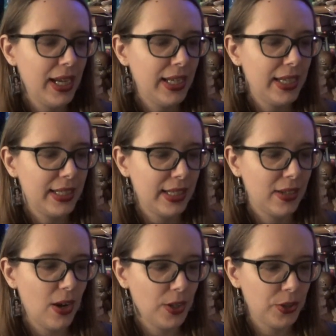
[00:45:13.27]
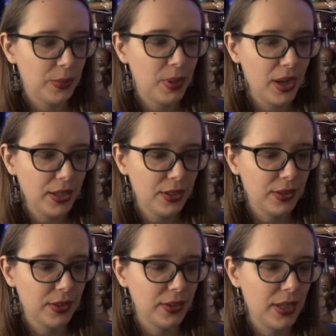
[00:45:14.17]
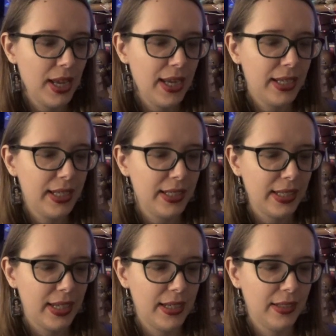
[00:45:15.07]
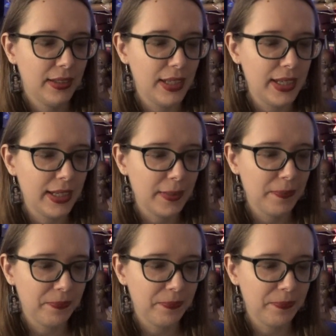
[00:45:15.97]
he did contrapuntal, he did like